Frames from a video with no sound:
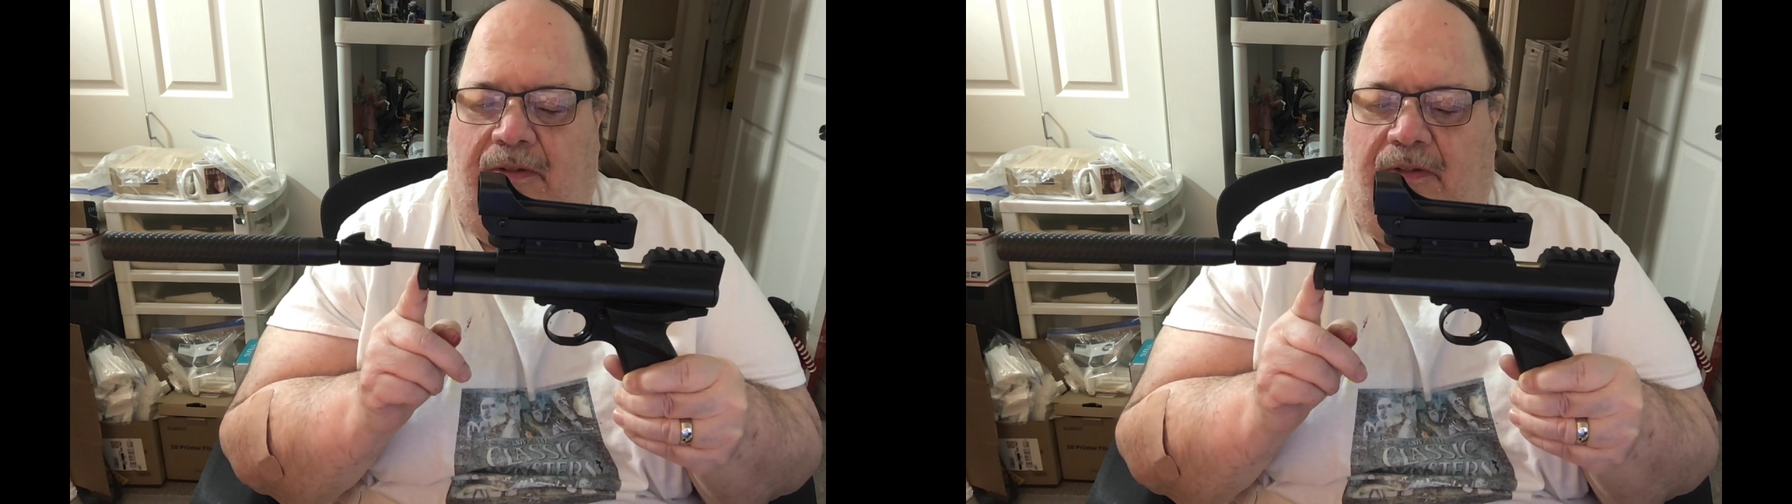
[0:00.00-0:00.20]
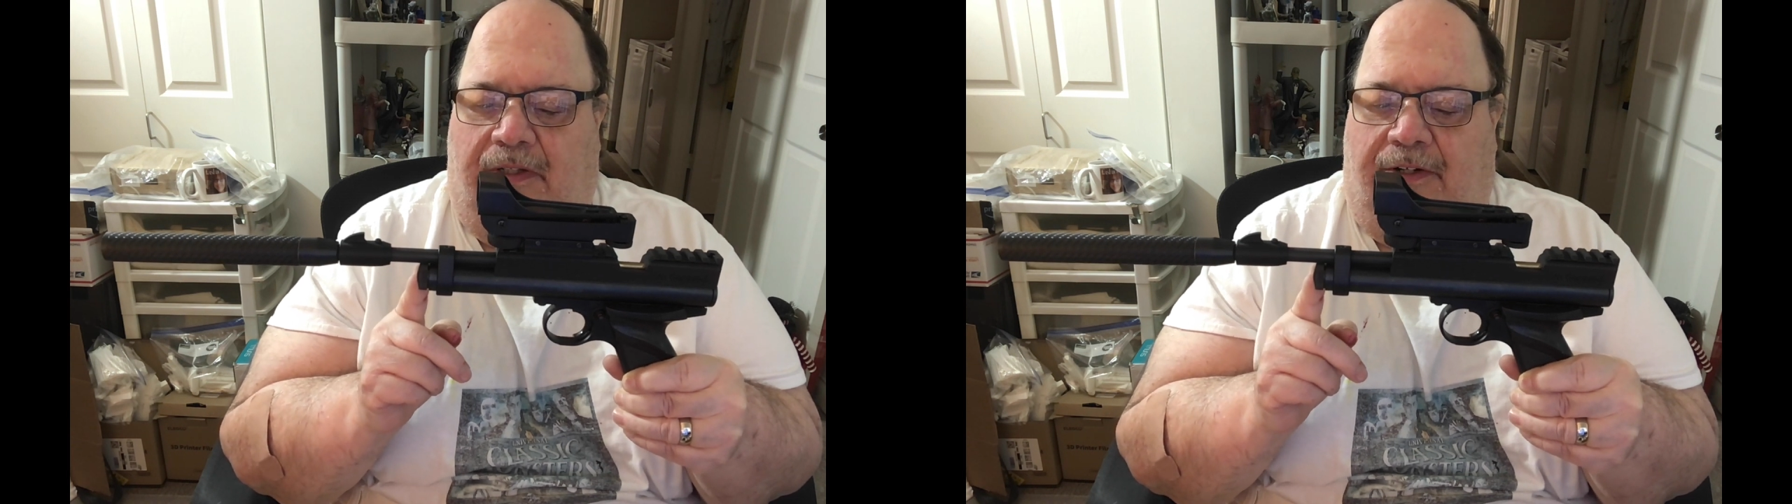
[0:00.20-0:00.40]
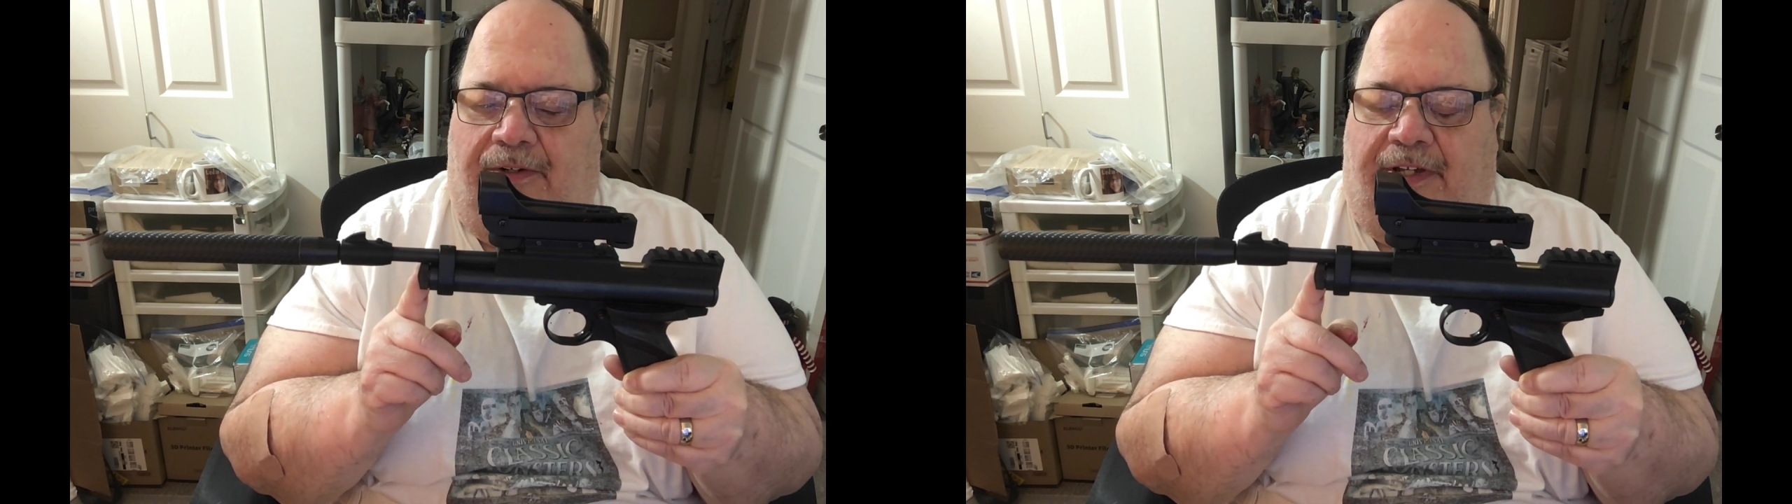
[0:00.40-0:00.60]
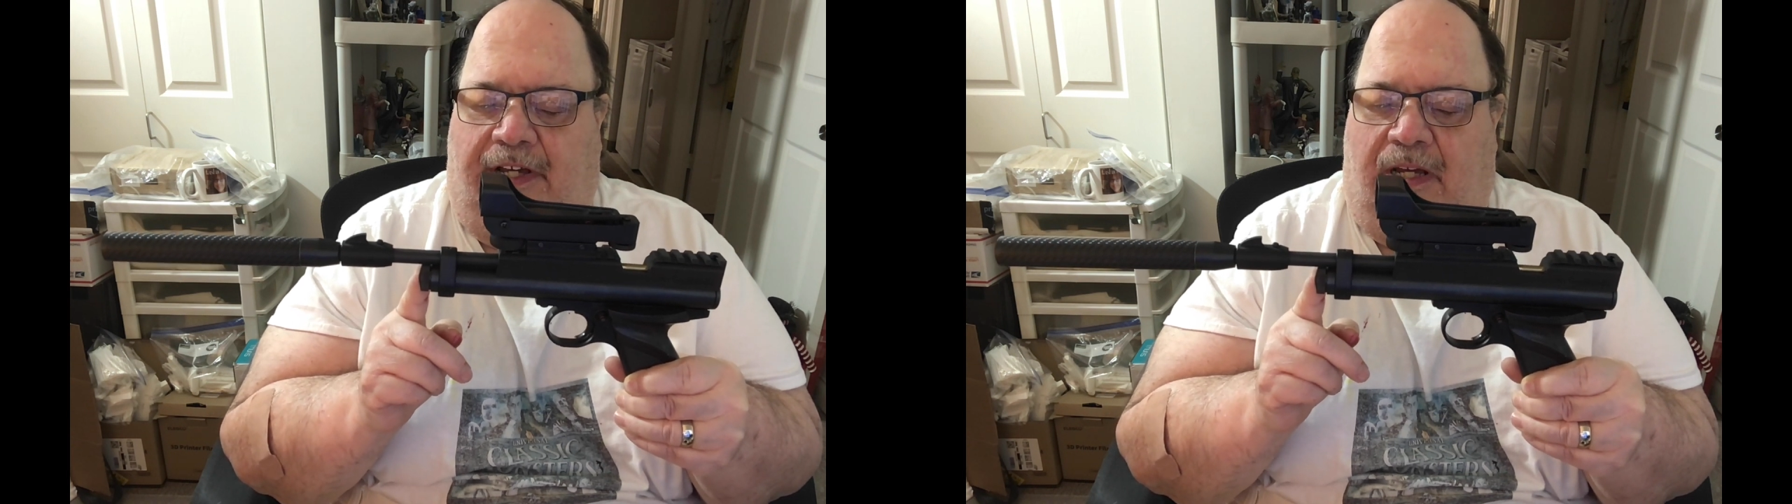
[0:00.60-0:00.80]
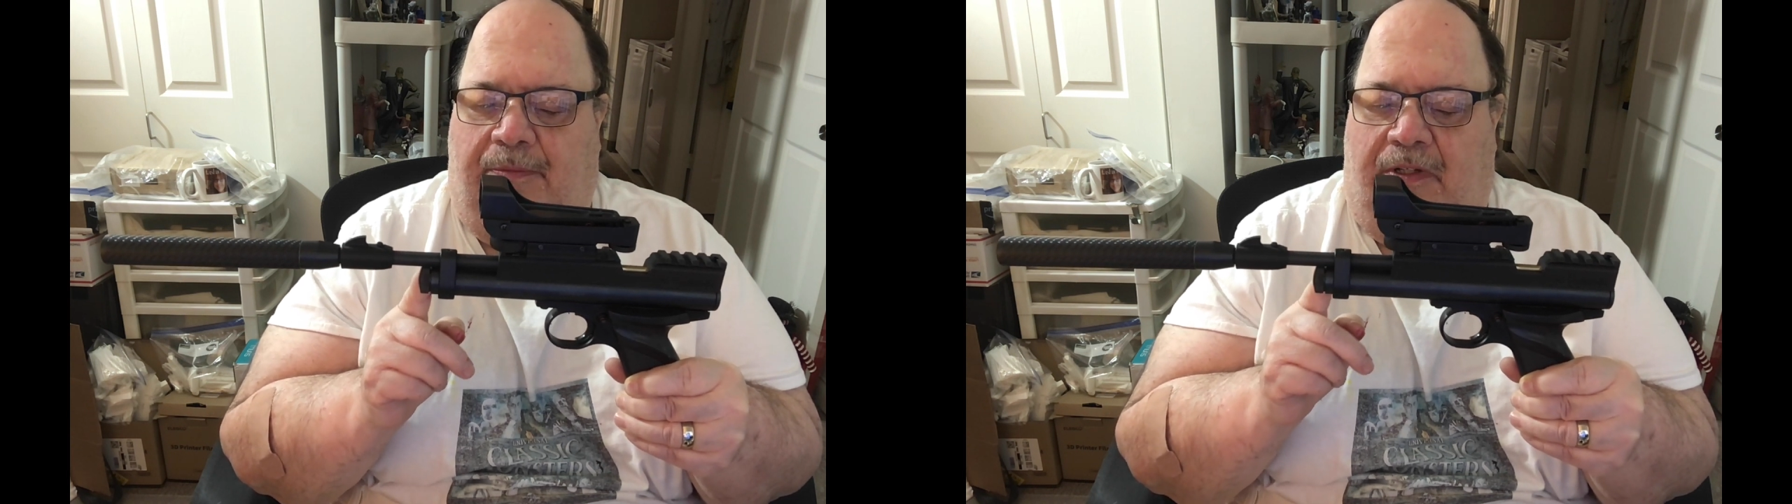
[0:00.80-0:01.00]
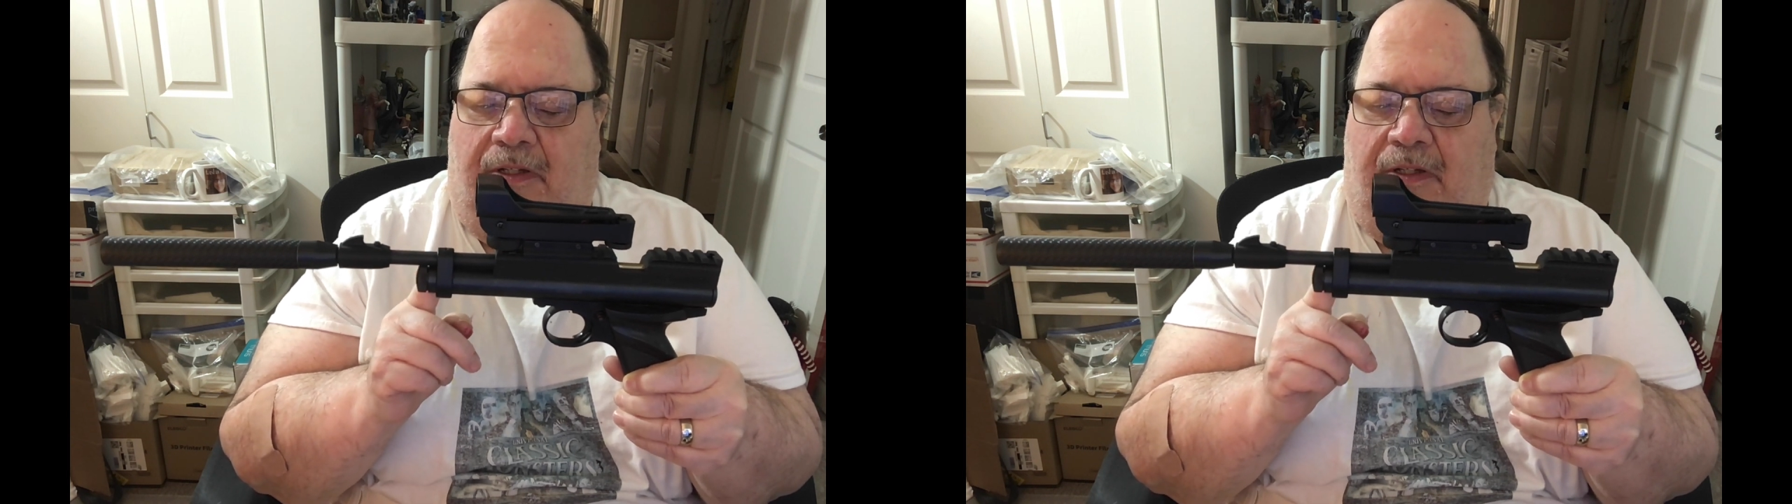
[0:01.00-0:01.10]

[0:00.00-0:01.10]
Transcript: air cap